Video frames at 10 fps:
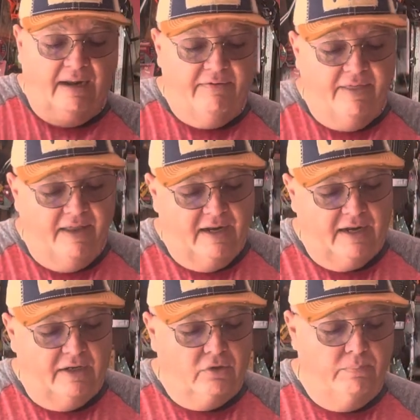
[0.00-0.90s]
everything
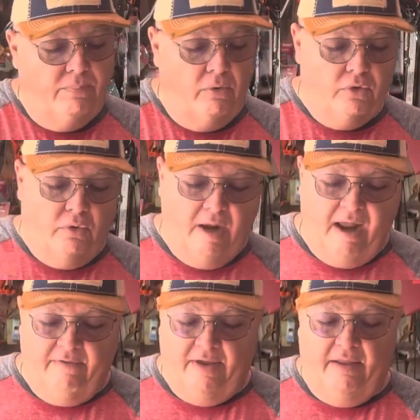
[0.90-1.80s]
that it's supposed to
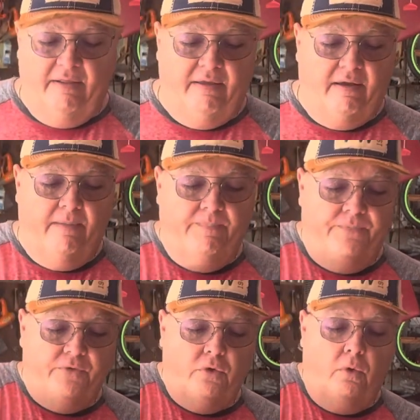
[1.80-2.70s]
have in there.
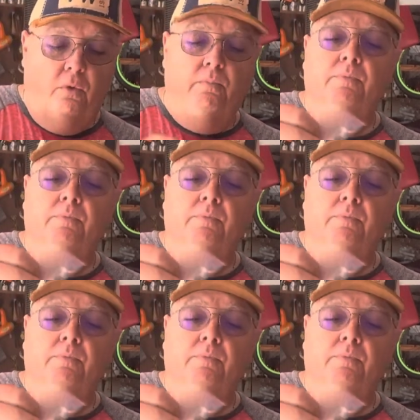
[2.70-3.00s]
So,